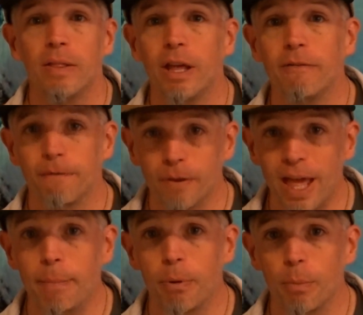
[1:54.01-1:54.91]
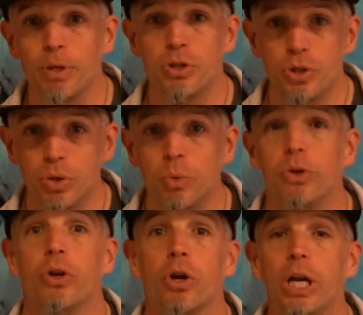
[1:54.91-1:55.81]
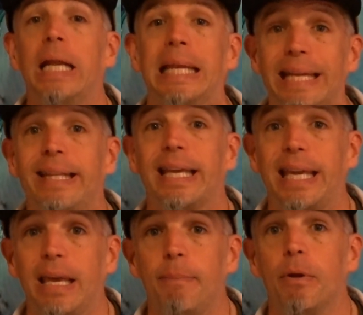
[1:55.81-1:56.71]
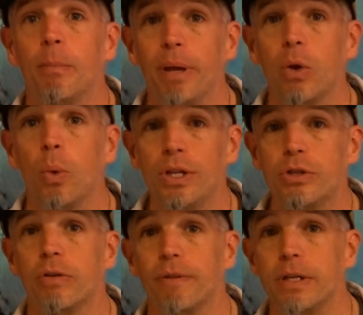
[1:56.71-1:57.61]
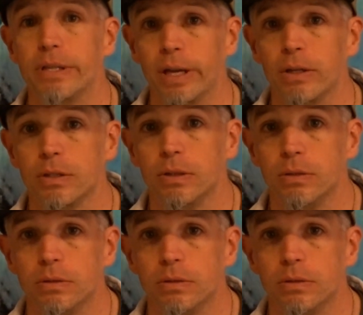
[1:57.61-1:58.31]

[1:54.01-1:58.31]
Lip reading: then for that purpose too, you're going to need to keep your big windsurfing sails.